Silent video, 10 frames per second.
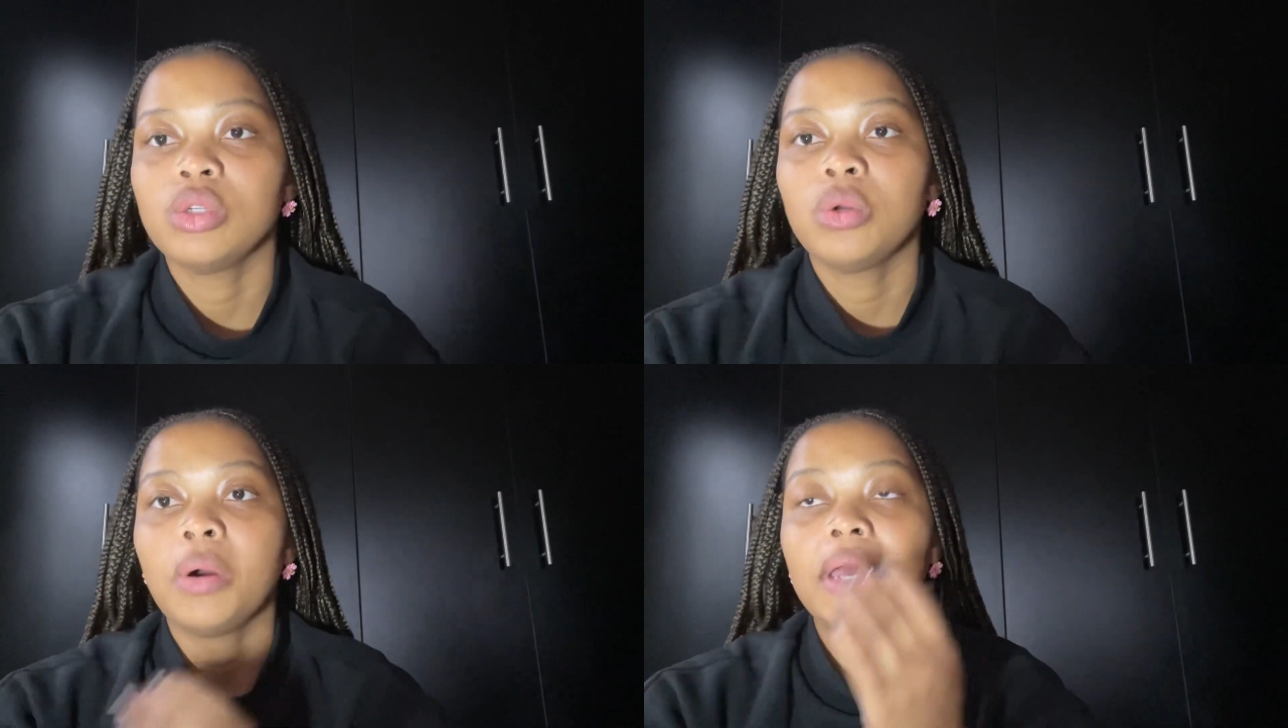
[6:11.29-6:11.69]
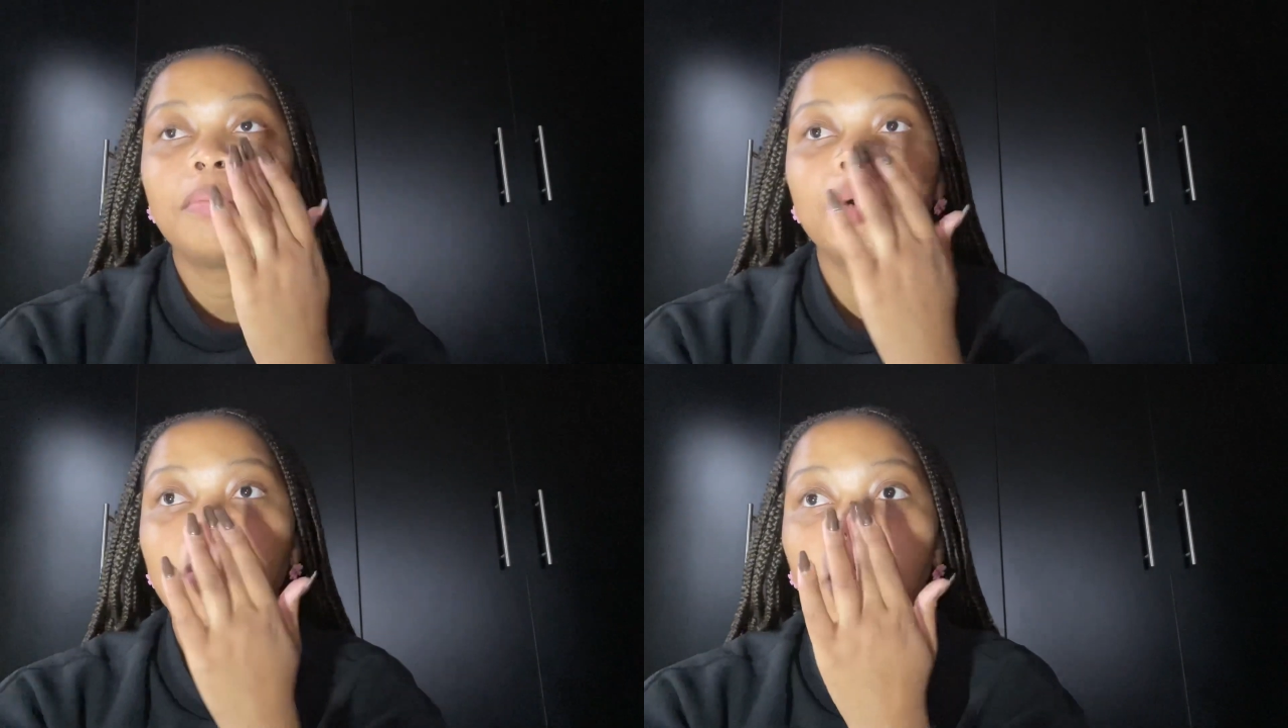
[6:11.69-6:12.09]
you know,
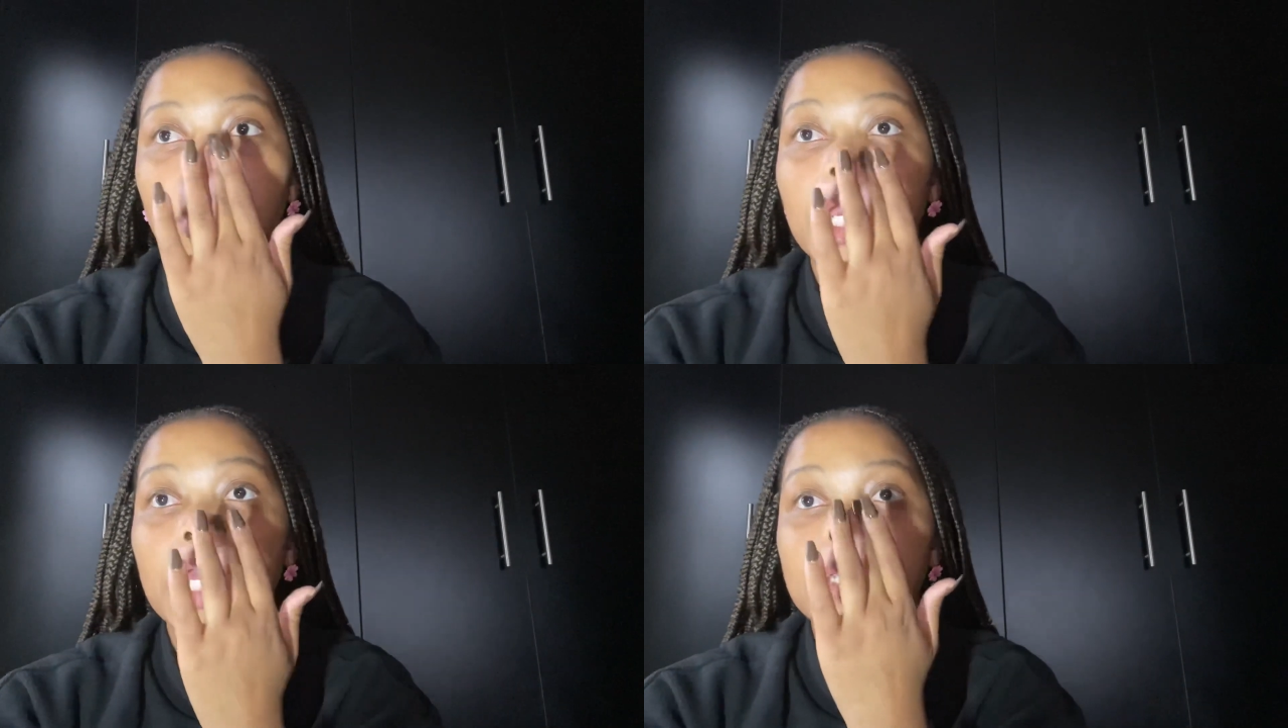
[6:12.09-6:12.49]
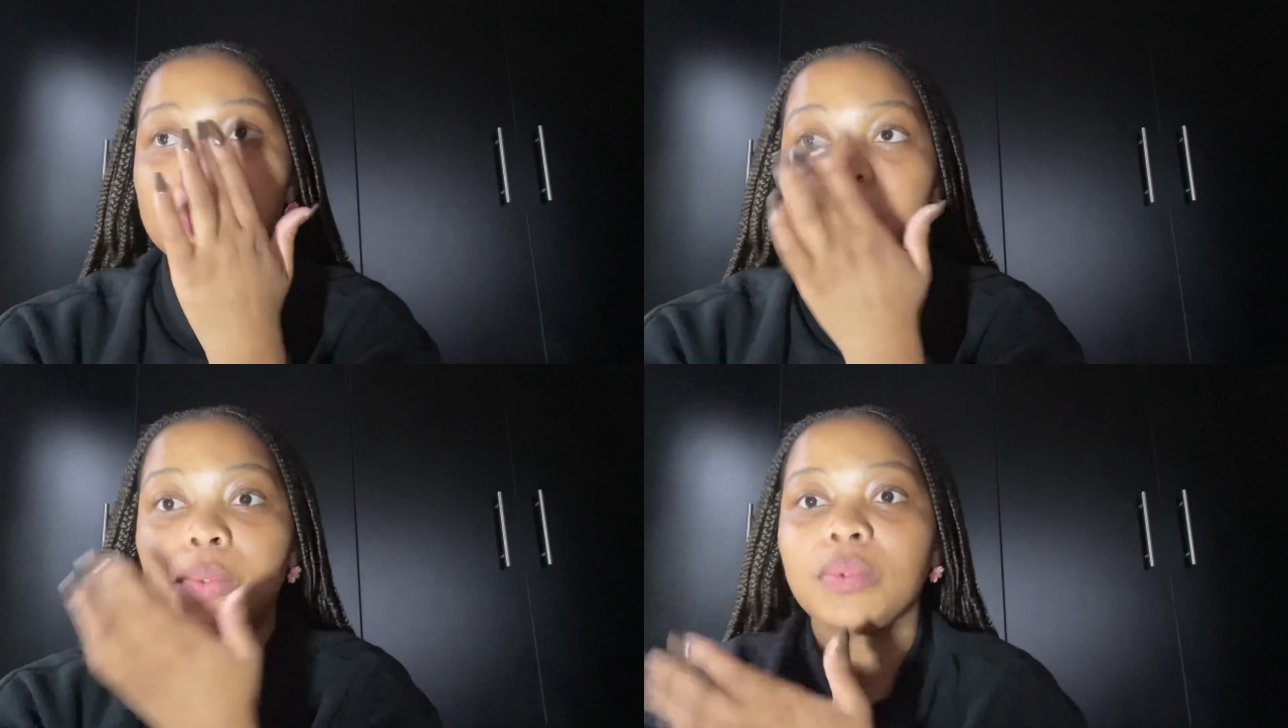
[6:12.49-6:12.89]
and put work
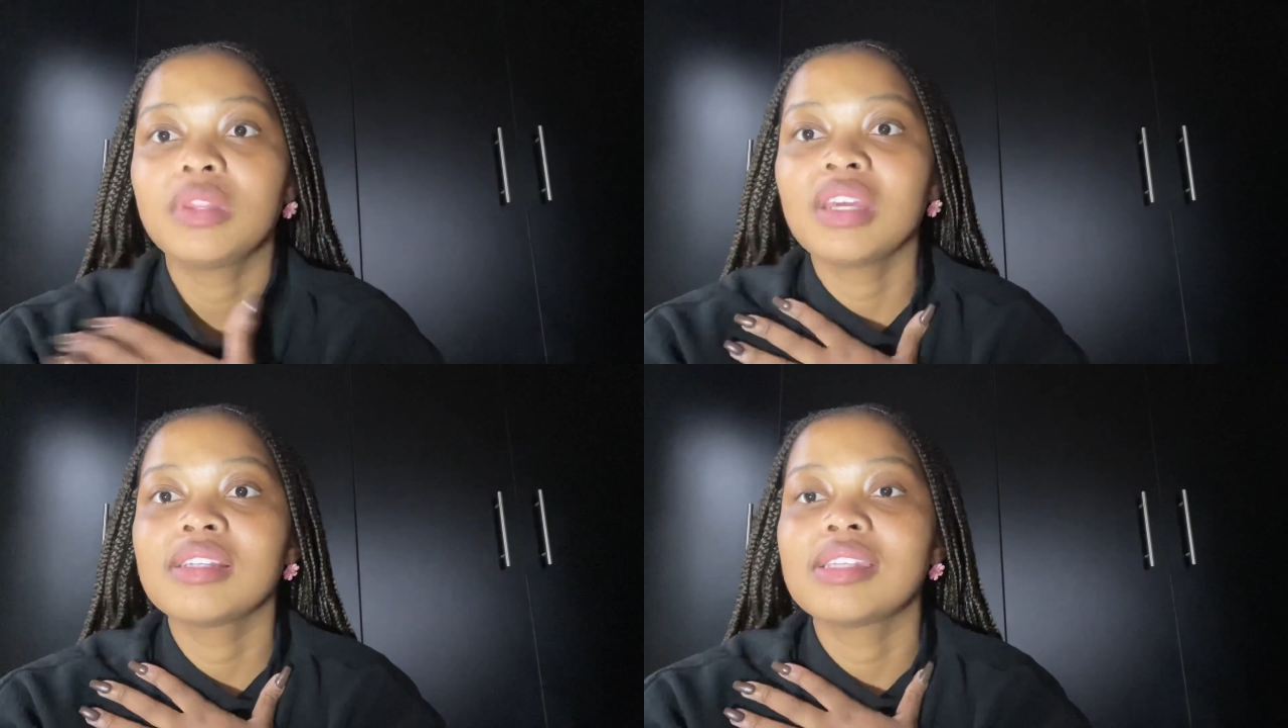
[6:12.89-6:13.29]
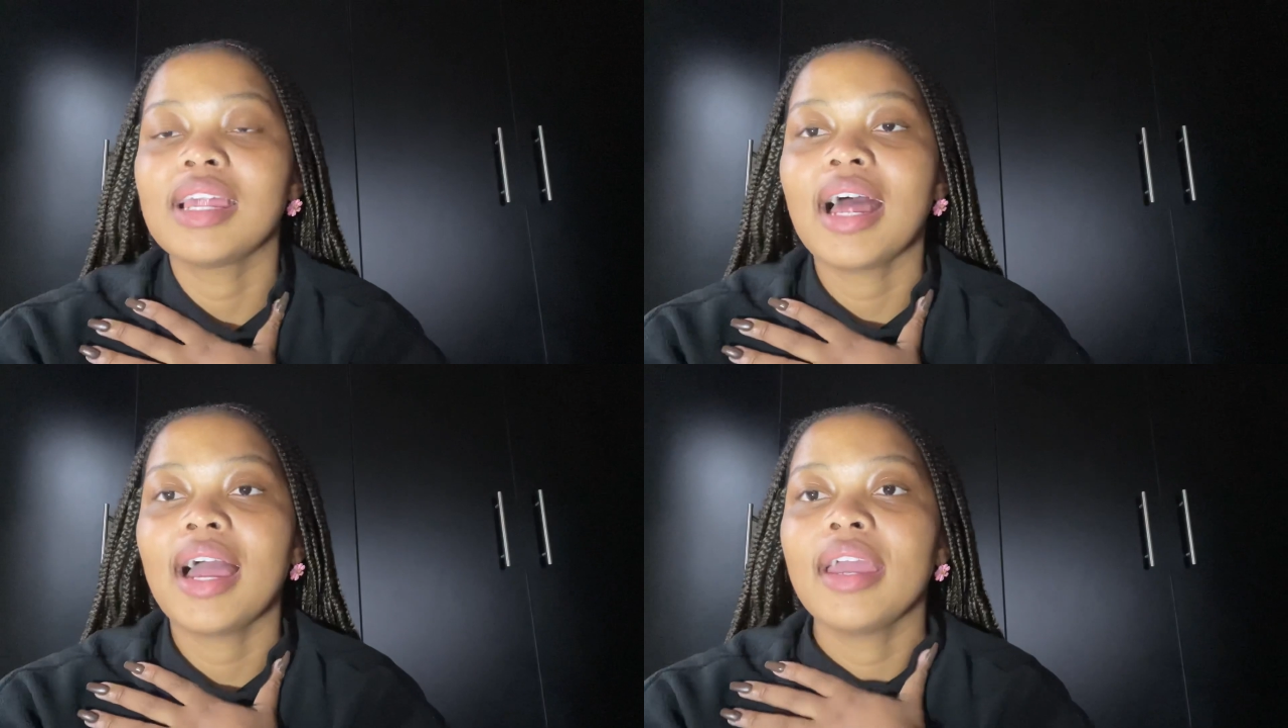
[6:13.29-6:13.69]
into things
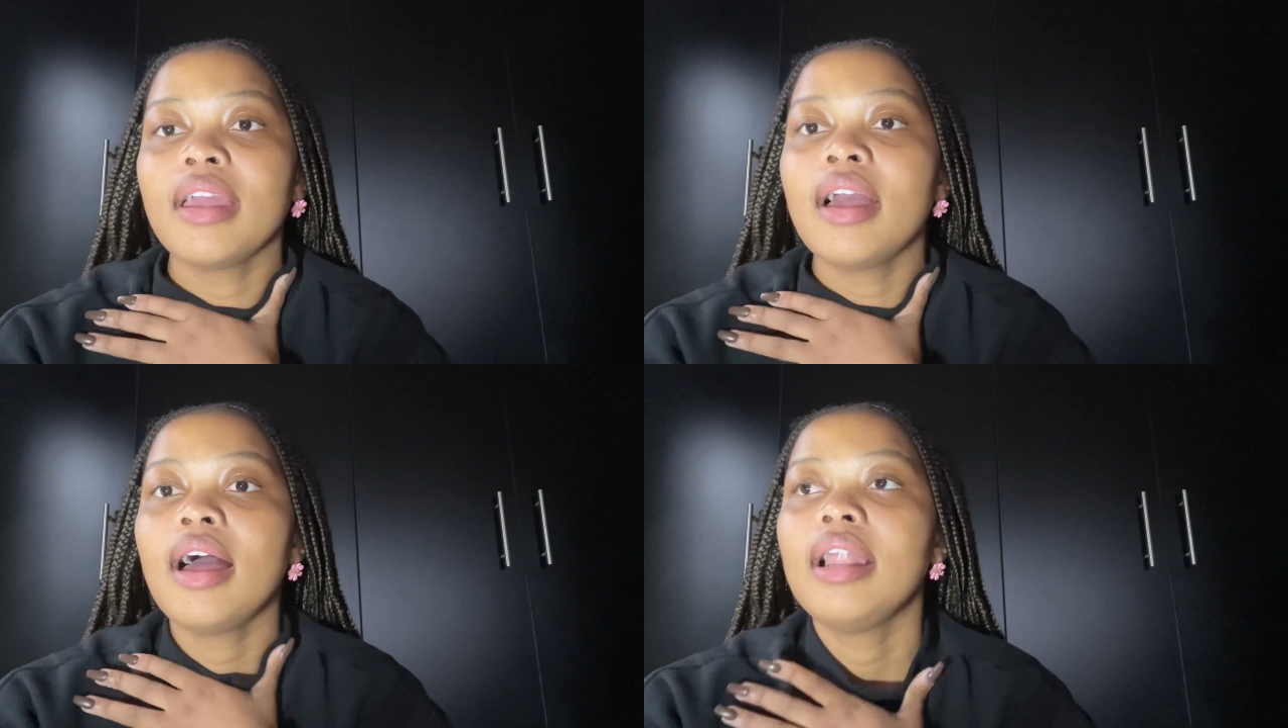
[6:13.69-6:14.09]
that I